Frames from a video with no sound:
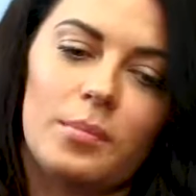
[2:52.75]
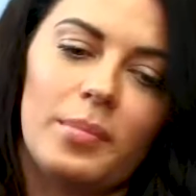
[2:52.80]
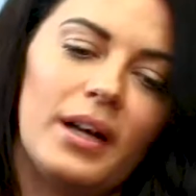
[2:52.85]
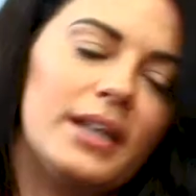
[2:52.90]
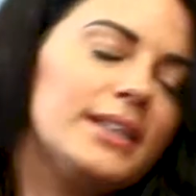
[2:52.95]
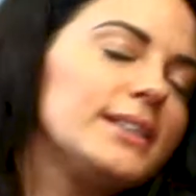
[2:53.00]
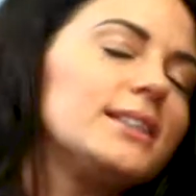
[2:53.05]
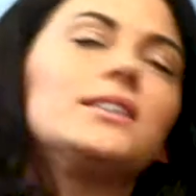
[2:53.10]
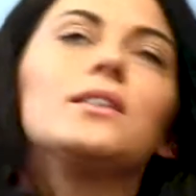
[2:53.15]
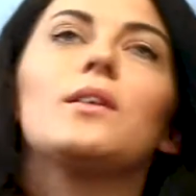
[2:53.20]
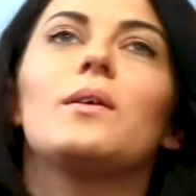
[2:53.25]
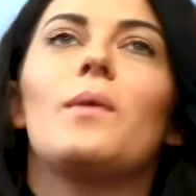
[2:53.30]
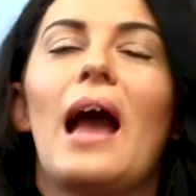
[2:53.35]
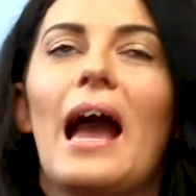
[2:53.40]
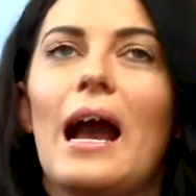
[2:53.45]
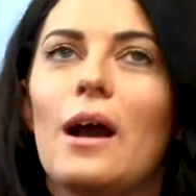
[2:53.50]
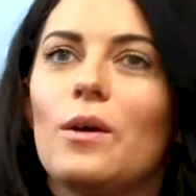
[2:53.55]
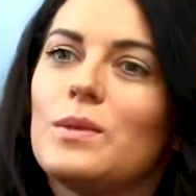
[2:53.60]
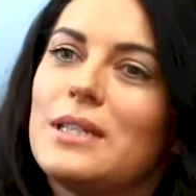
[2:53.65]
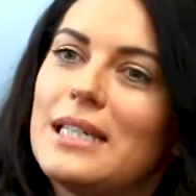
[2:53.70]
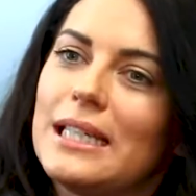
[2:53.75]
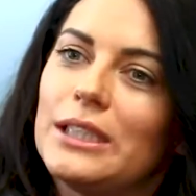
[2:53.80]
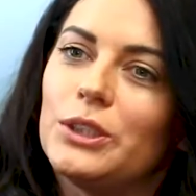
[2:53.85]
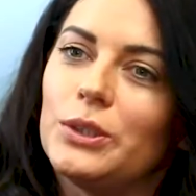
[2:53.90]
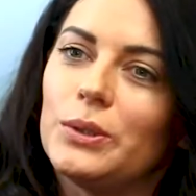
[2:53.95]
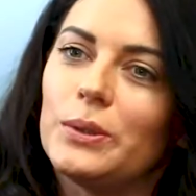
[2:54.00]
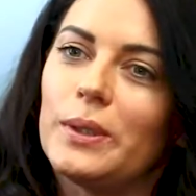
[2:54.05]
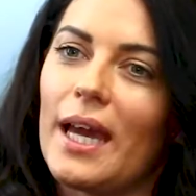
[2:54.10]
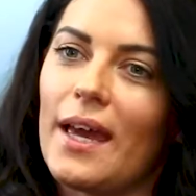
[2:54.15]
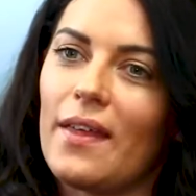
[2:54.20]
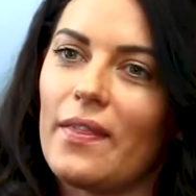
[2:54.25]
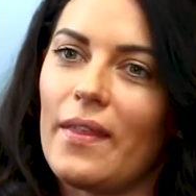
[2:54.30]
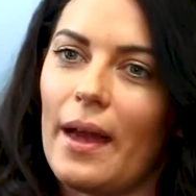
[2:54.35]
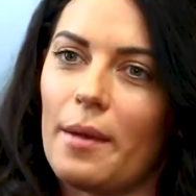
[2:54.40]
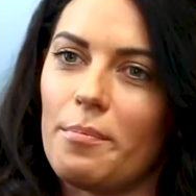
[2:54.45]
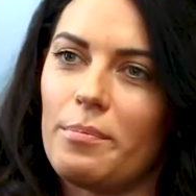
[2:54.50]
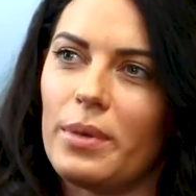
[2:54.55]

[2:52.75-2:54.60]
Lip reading: but how did you get there?